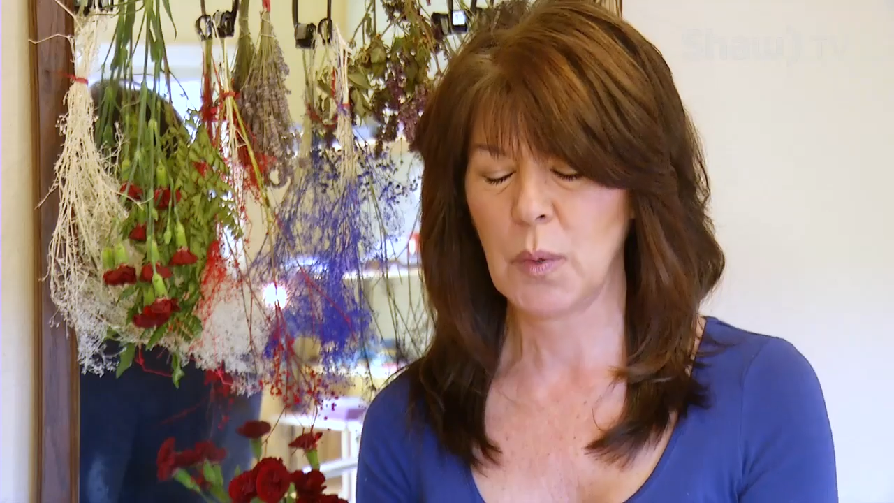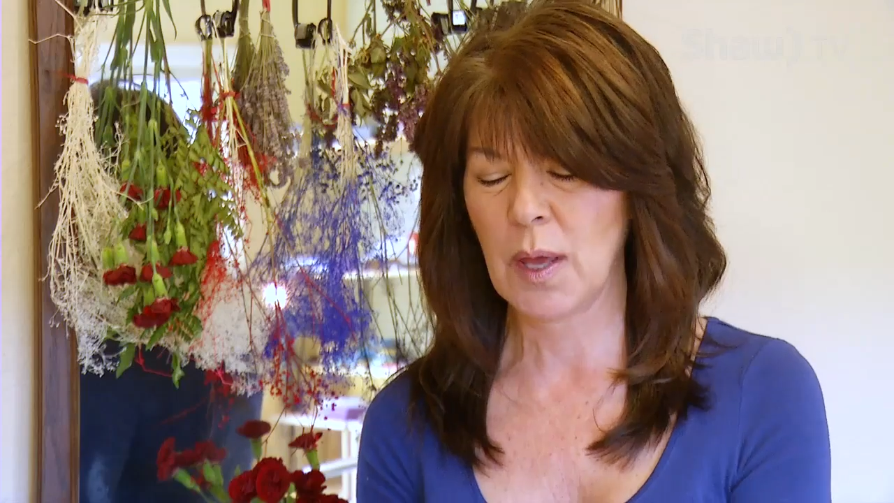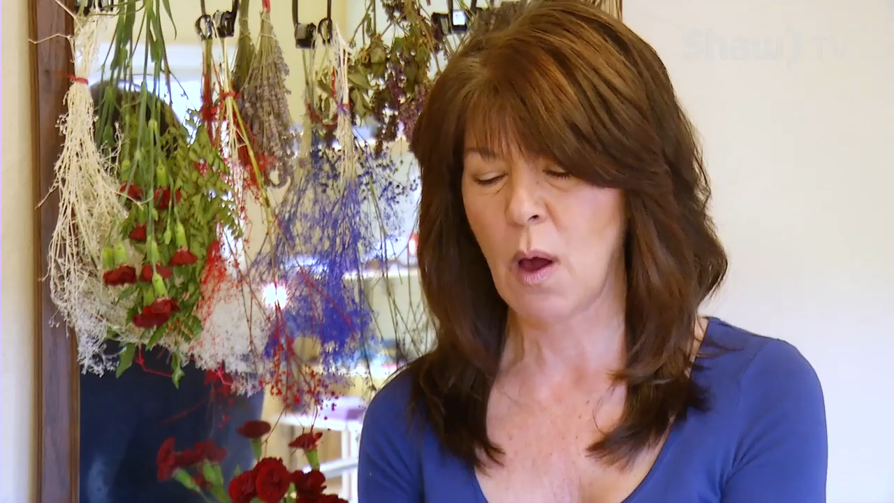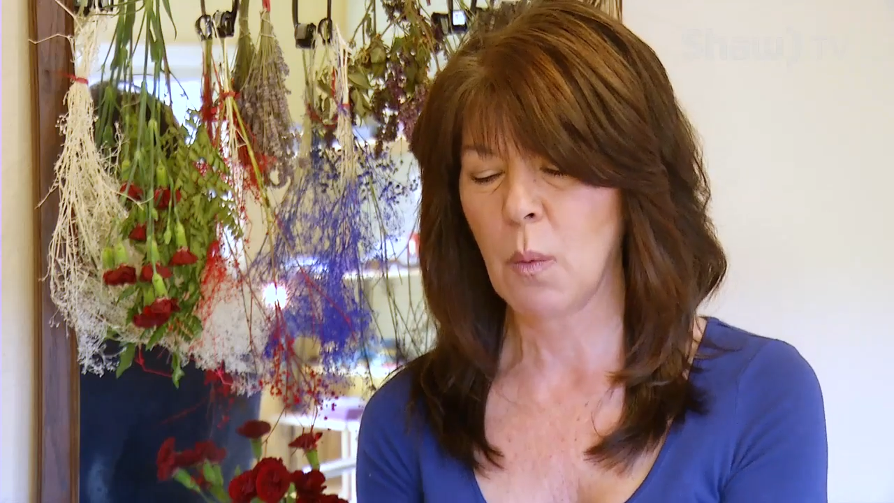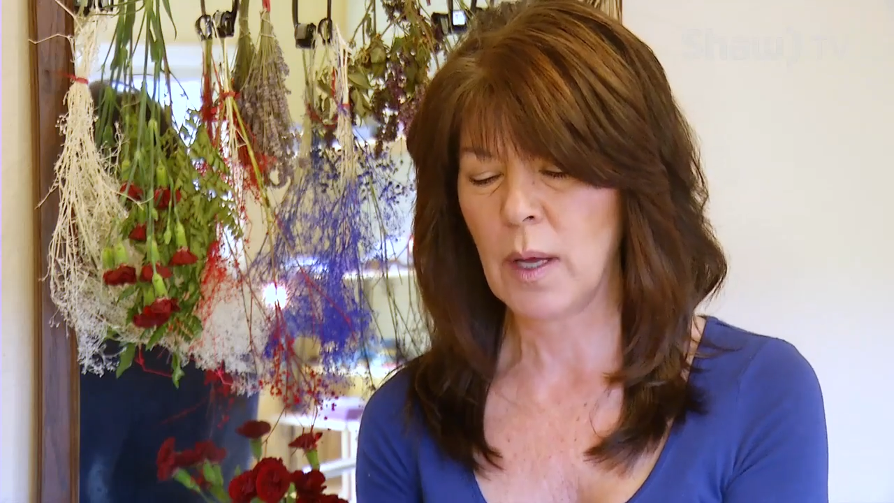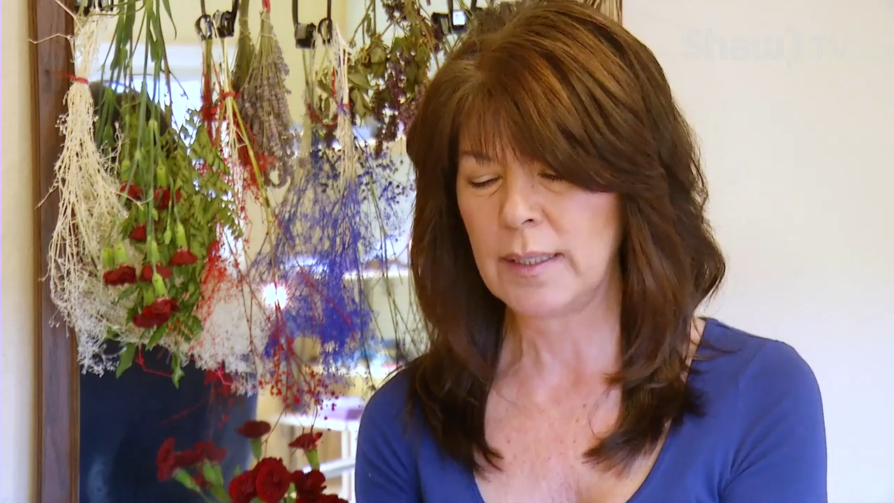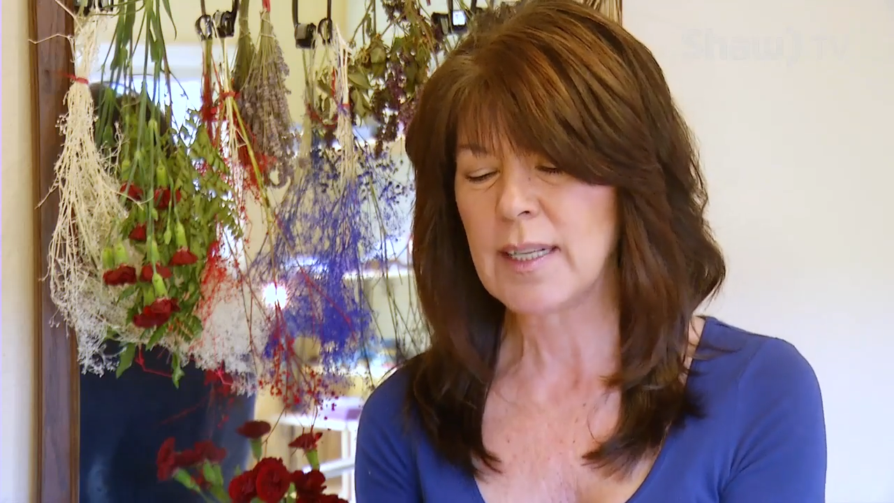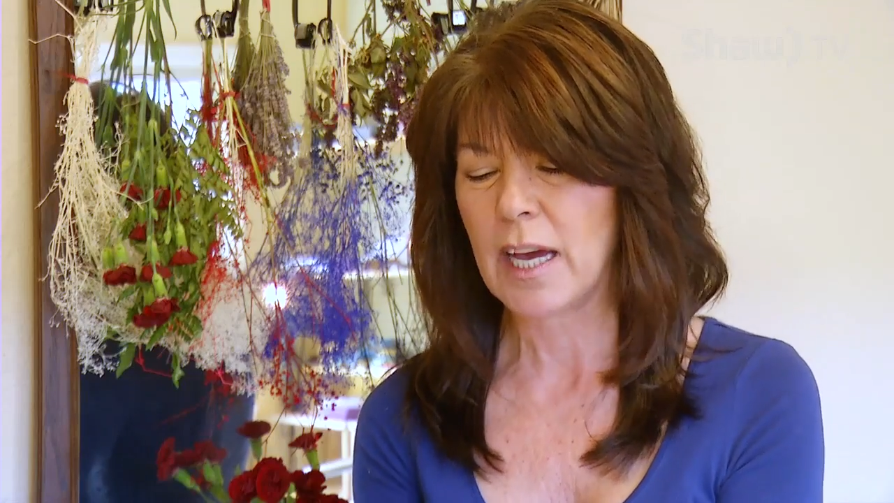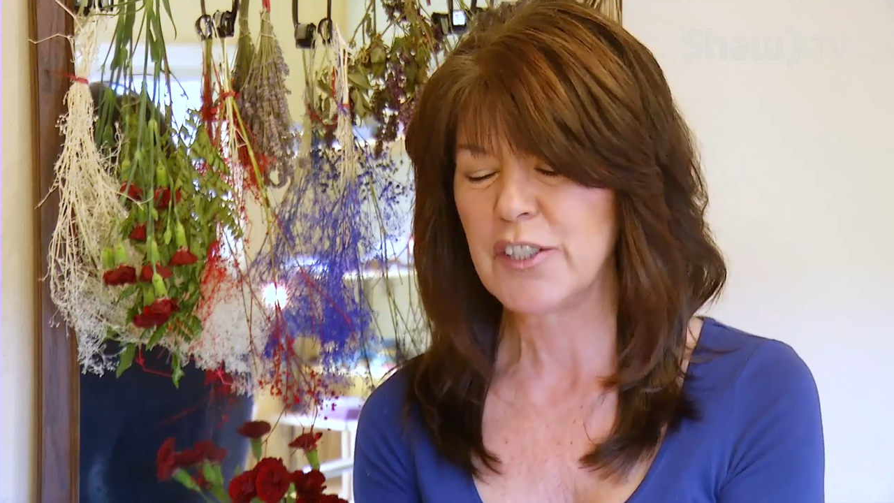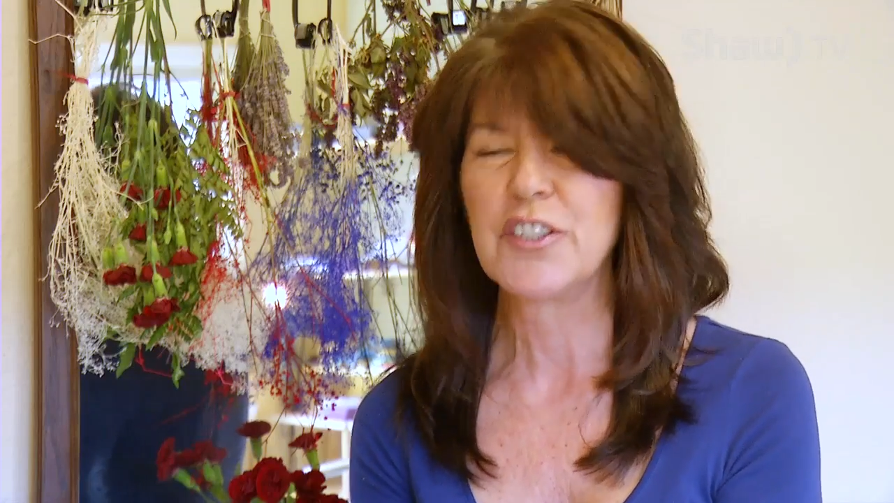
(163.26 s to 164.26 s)
we all want to
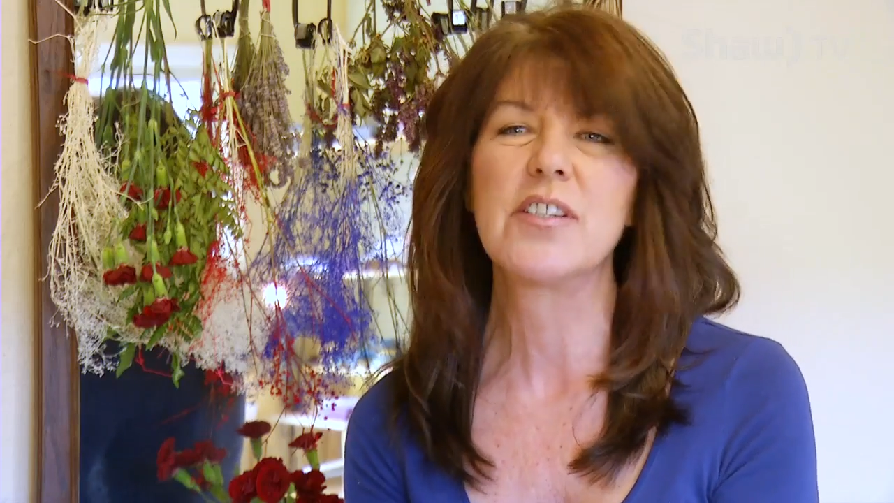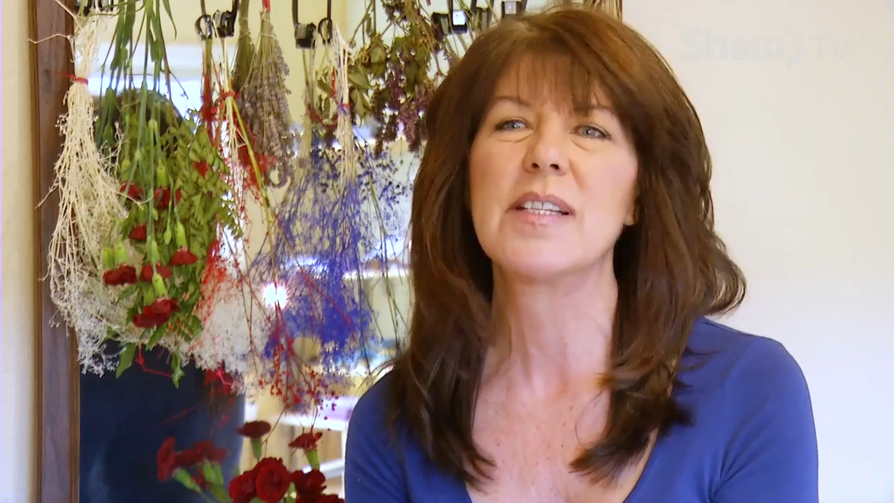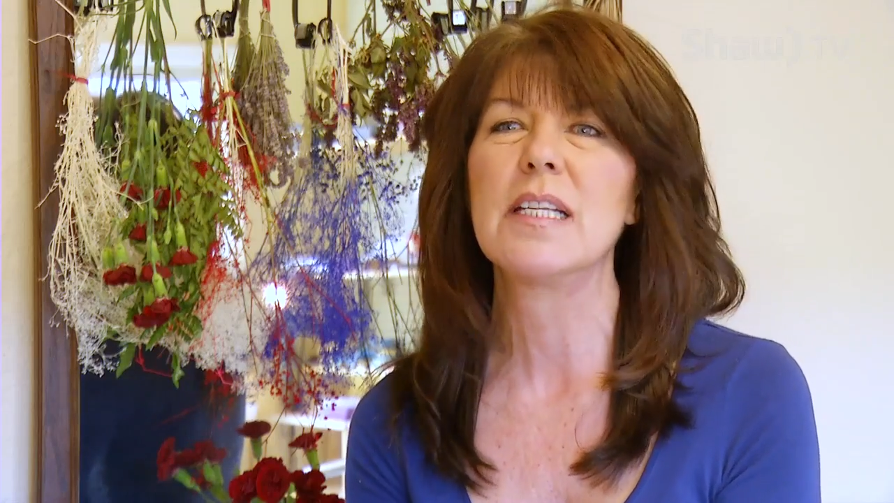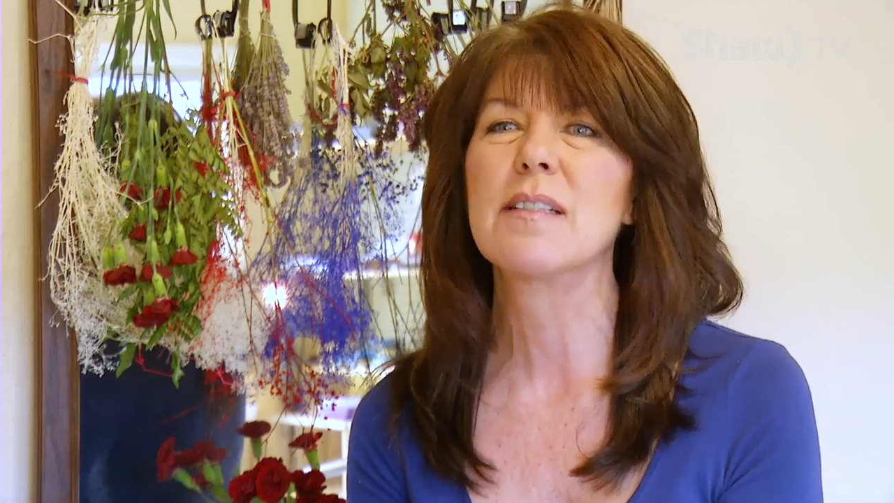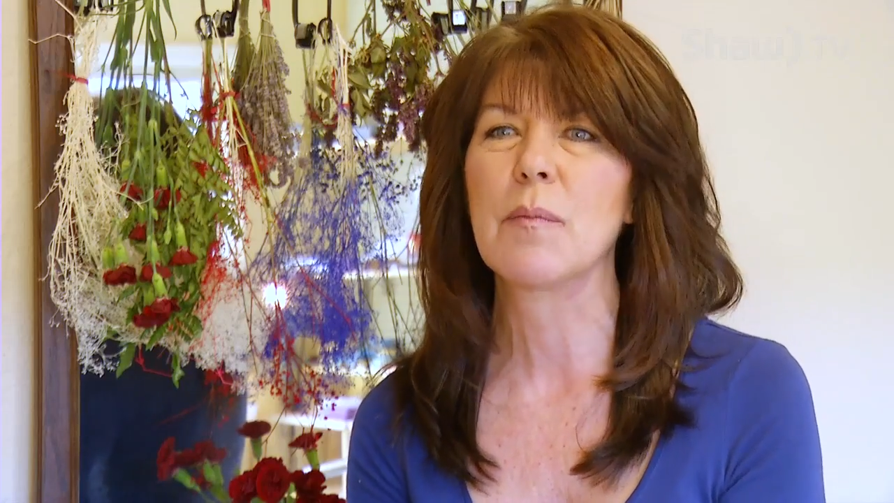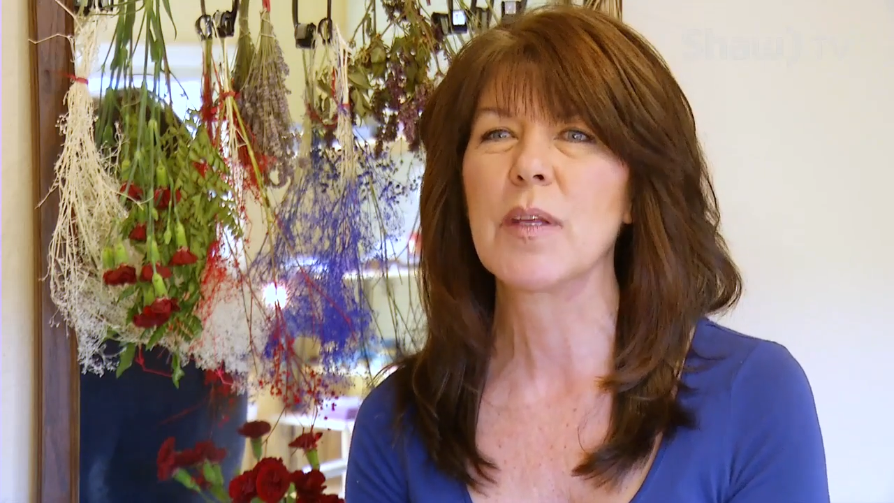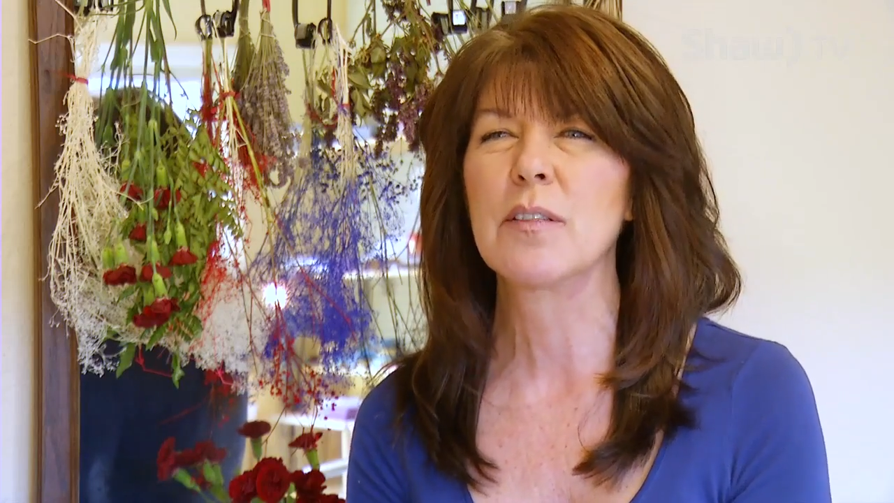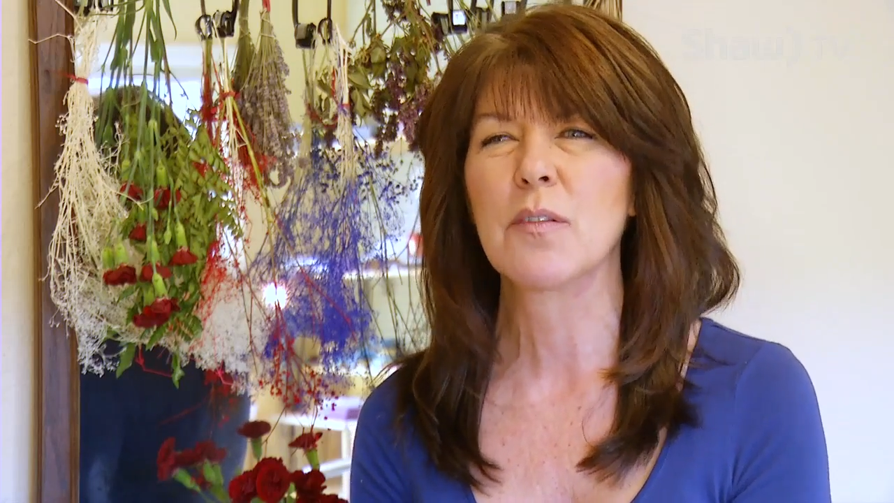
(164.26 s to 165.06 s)
touch and see something,